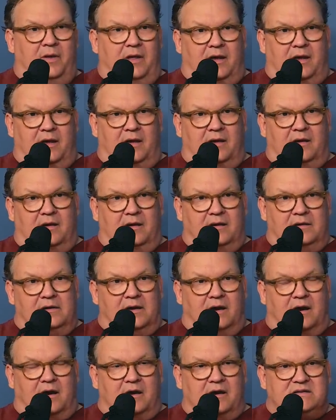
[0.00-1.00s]

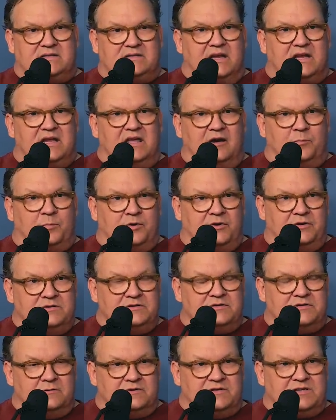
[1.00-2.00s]
our executive
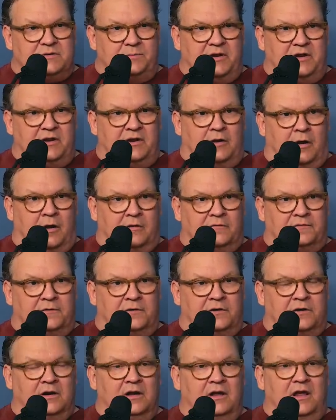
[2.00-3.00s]
producer was a big
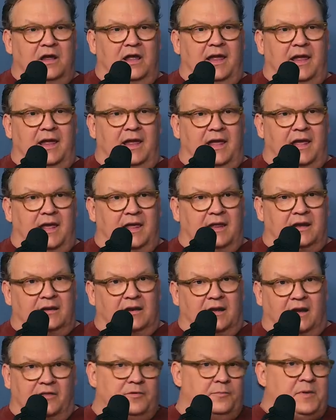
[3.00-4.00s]
golfer,
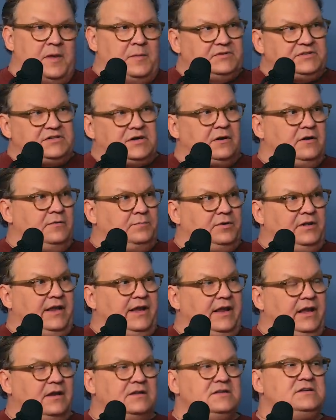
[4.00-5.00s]
and other people started
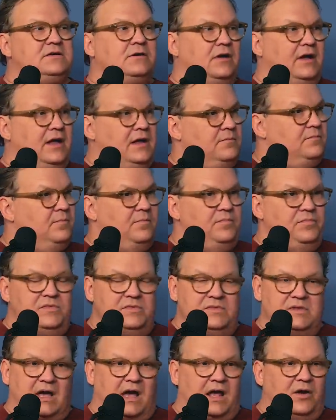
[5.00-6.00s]
playing. And so I,
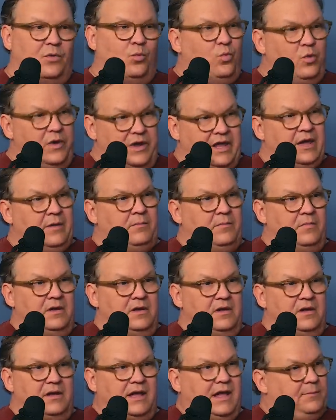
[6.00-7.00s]
on a
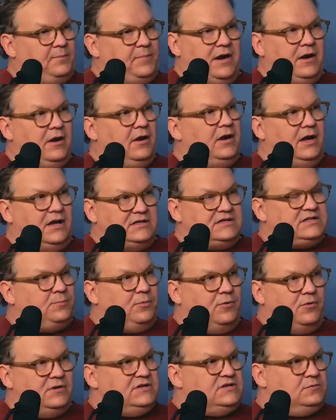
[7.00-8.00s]
whim, at Paragon
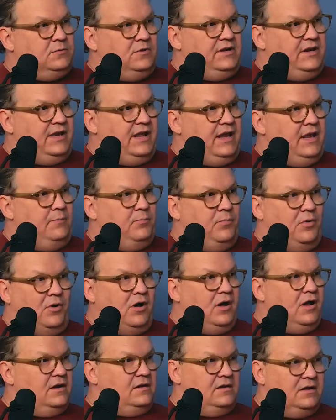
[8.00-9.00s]
Sports one day,
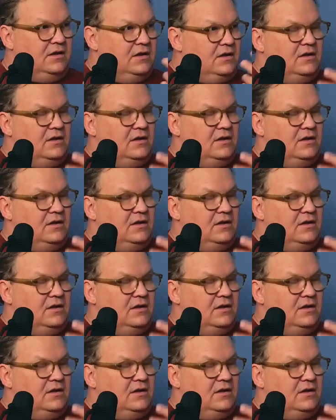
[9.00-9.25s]
bought